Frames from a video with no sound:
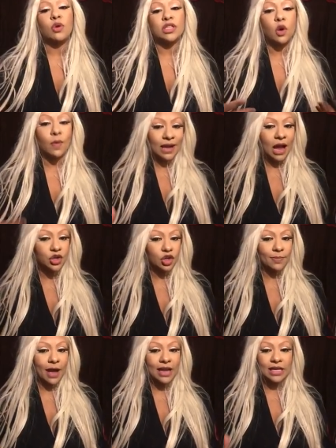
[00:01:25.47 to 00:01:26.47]
what's going on
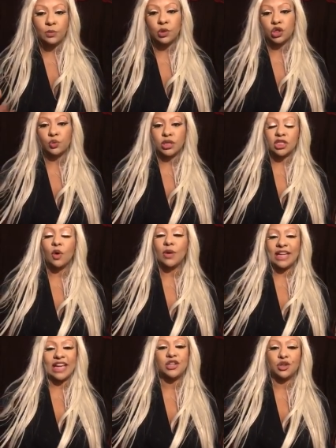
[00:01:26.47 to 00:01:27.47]
your body and what's
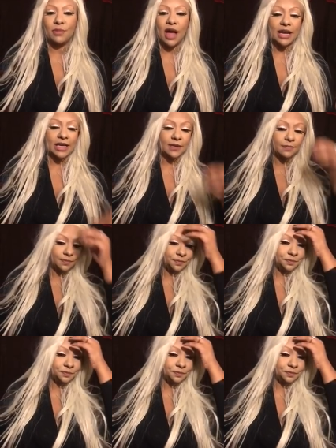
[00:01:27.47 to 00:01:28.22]
going in your body.